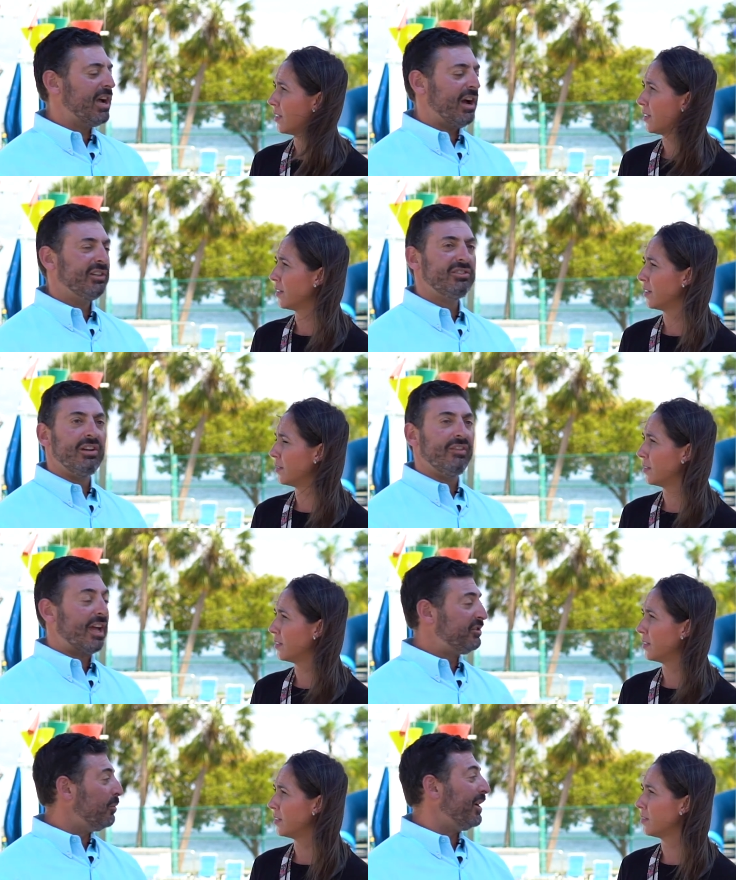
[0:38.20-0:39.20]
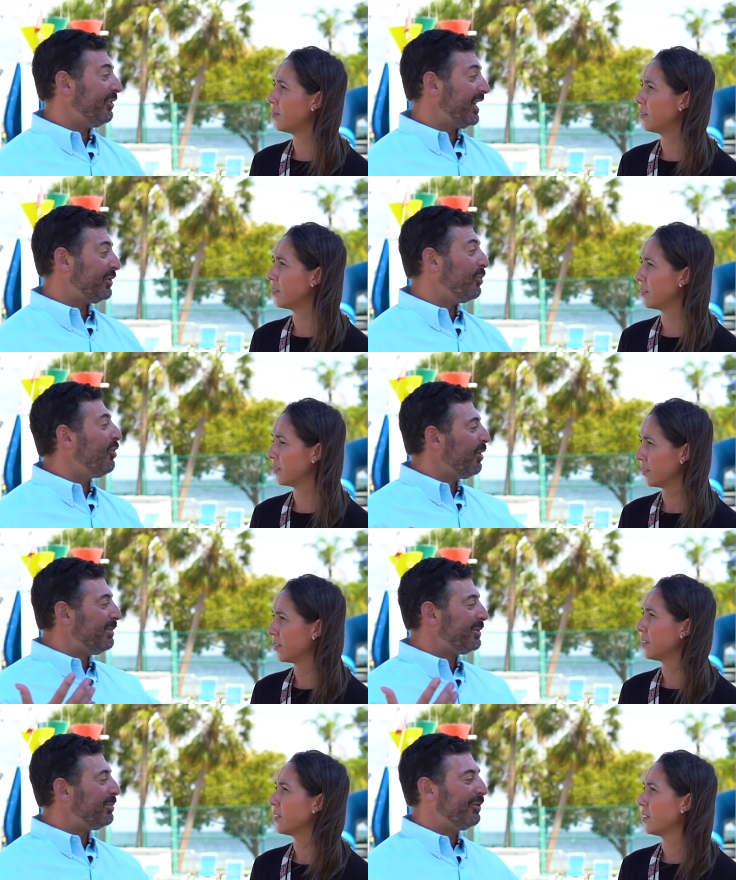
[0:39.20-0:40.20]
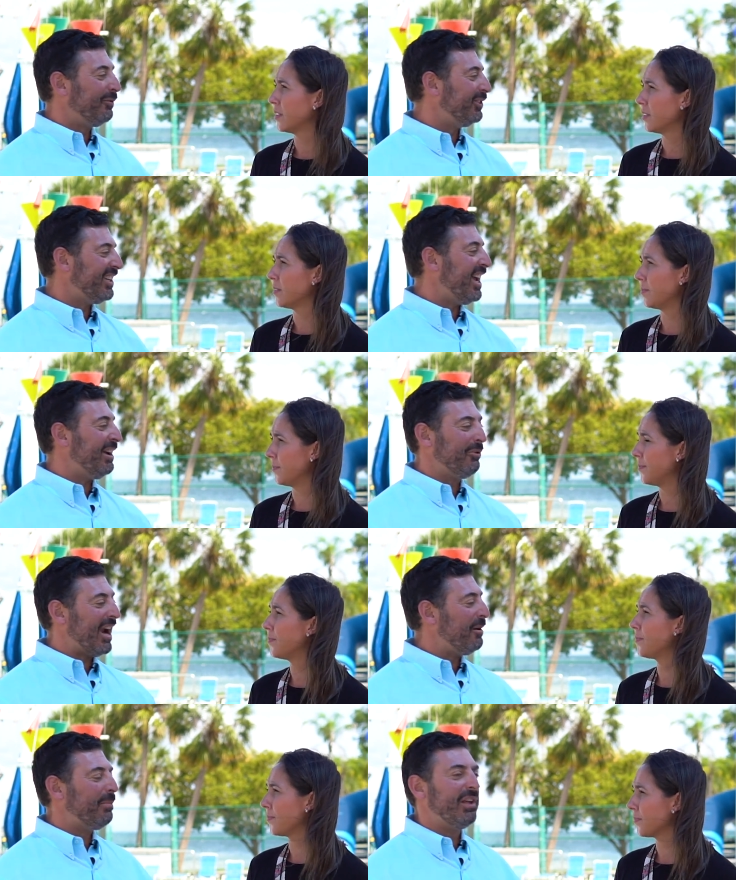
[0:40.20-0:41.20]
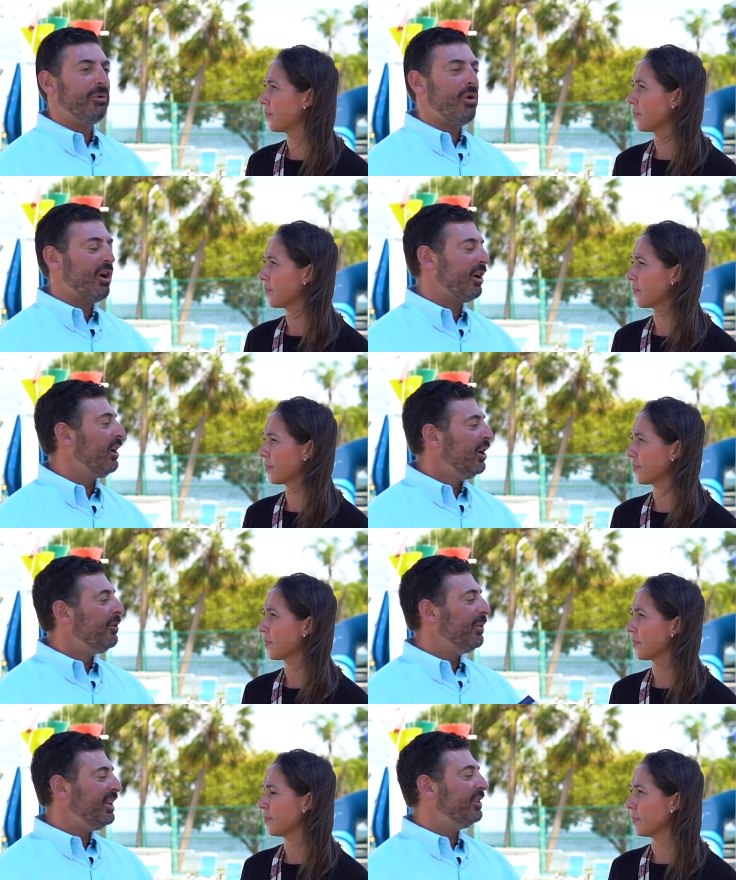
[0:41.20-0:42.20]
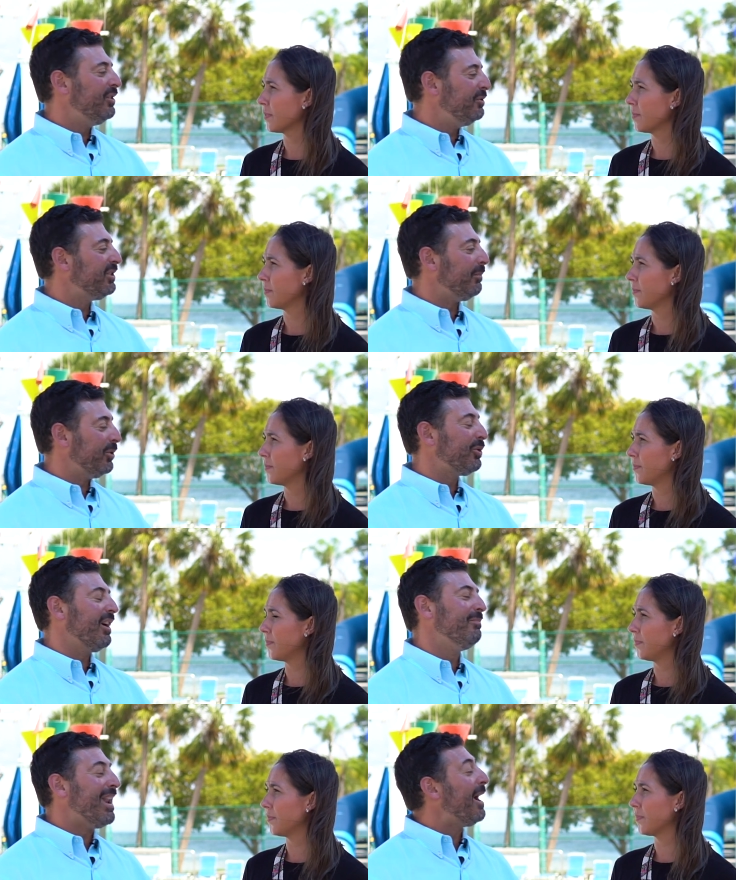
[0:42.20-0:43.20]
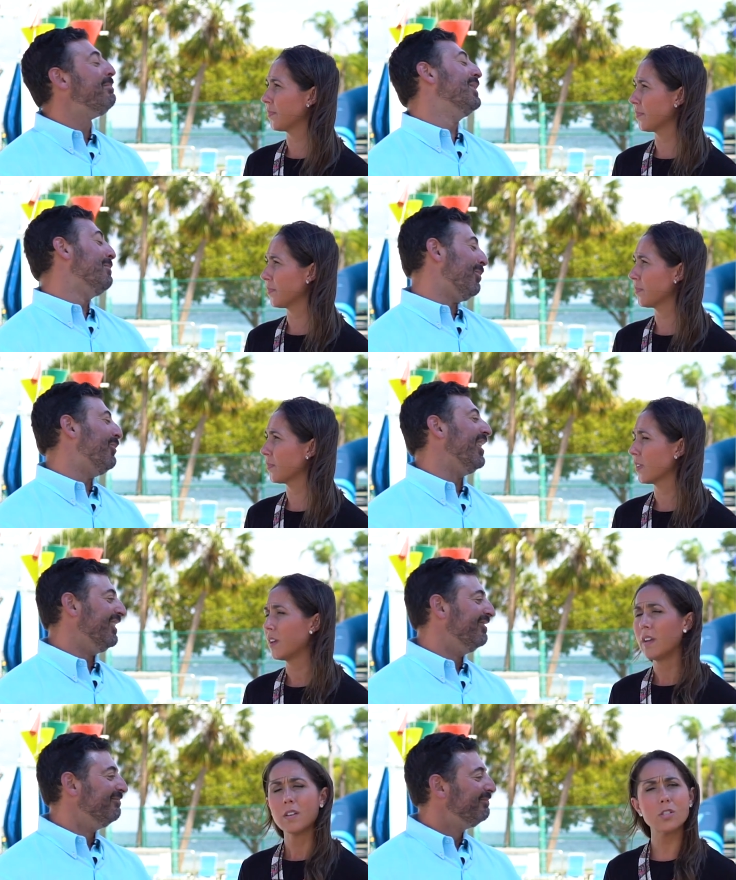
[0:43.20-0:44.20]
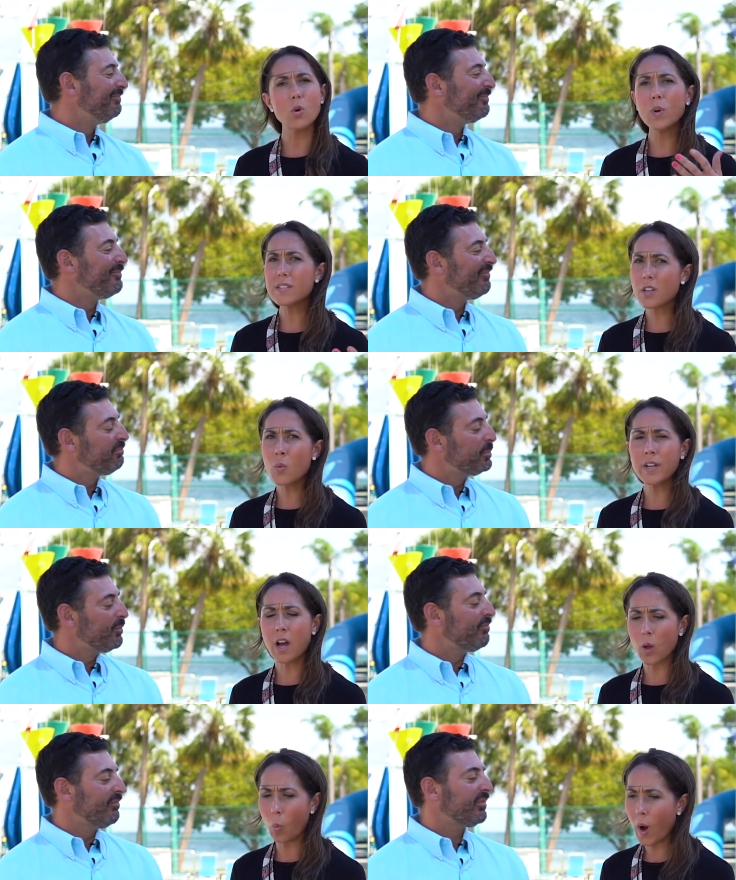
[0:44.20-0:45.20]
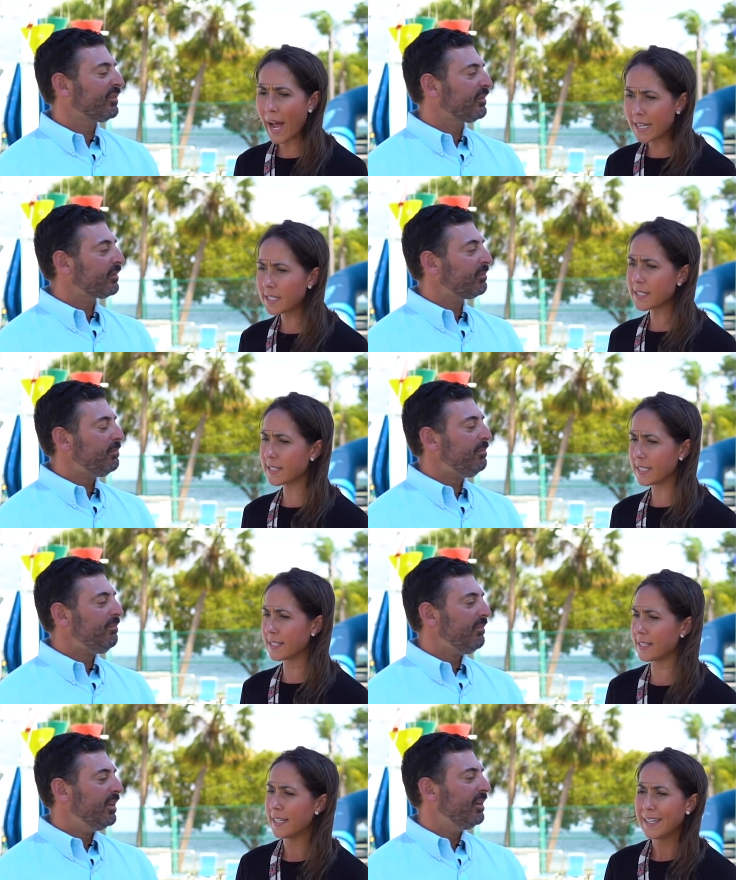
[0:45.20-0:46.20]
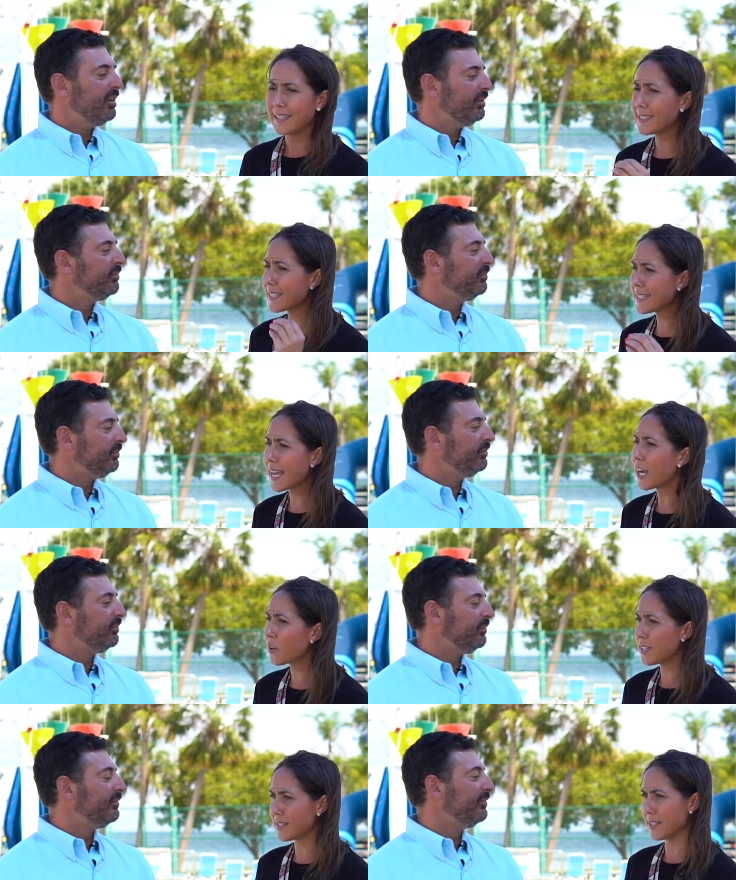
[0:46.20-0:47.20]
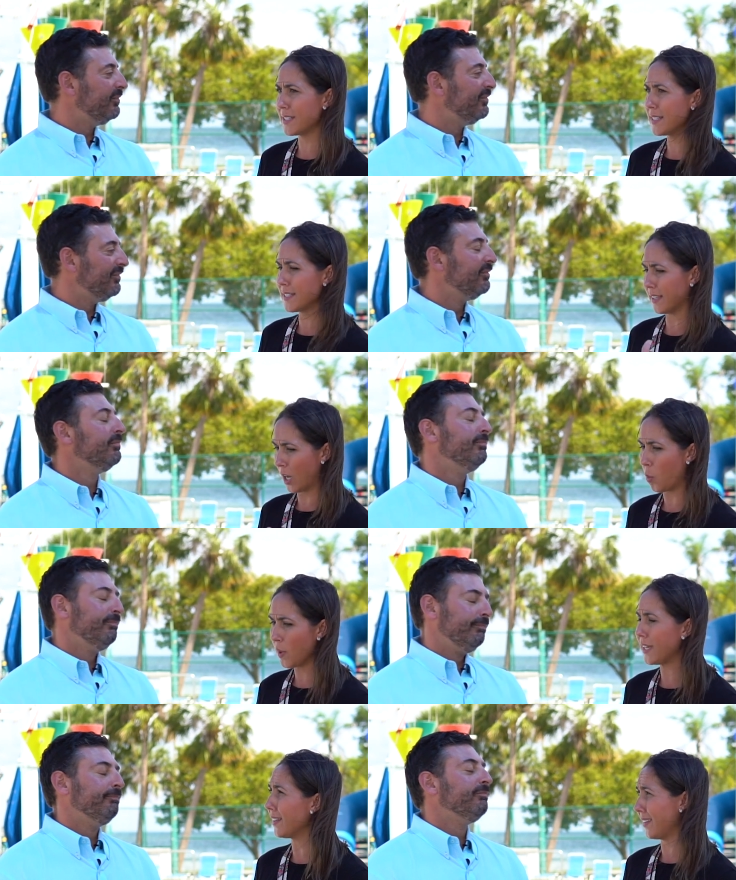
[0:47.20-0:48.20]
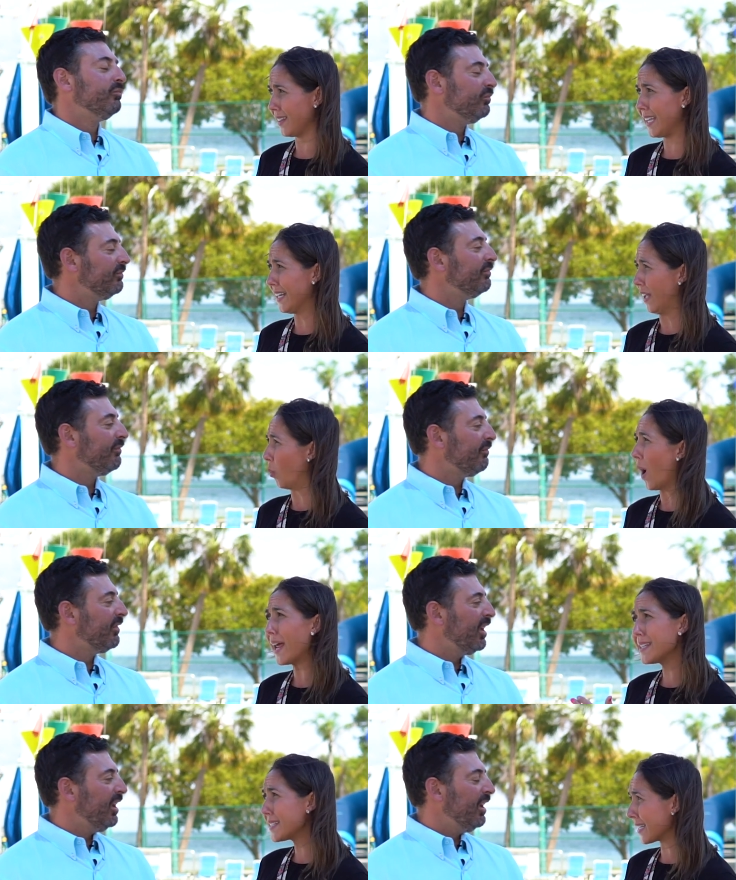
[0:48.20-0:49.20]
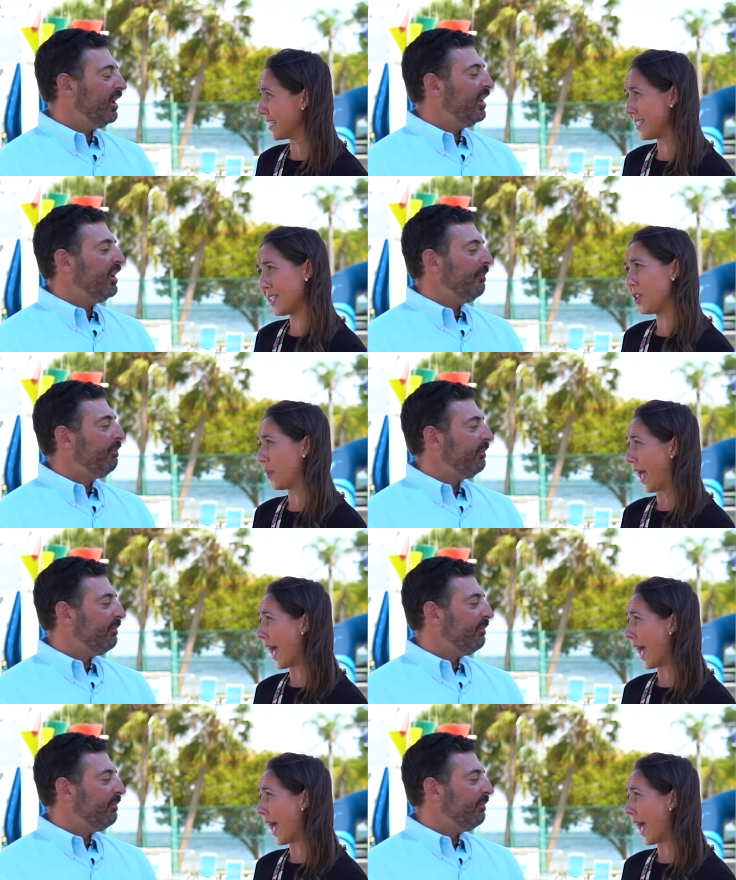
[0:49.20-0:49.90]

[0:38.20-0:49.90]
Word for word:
Speaker 1: cognizant of it. As the weather gets warm, it's a beautiful day, we're out by the water. We need to do something to try to not be number one.
Speaker 2: So, what's going on? Why does this? That's a staggering statistic that we lead it. Why does it continue to